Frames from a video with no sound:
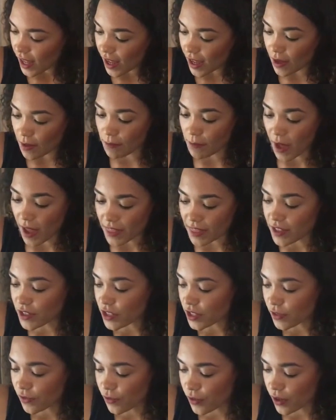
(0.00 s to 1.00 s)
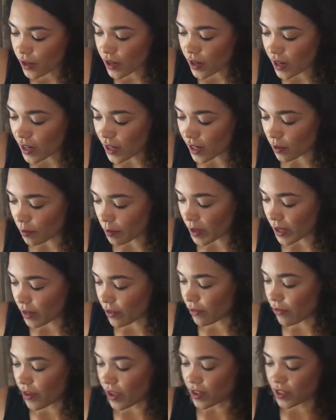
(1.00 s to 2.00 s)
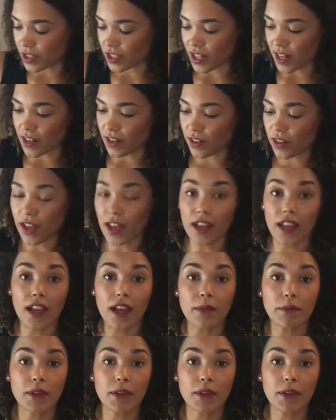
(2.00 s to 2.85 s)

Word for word: And then just for a little bit of shadow colour,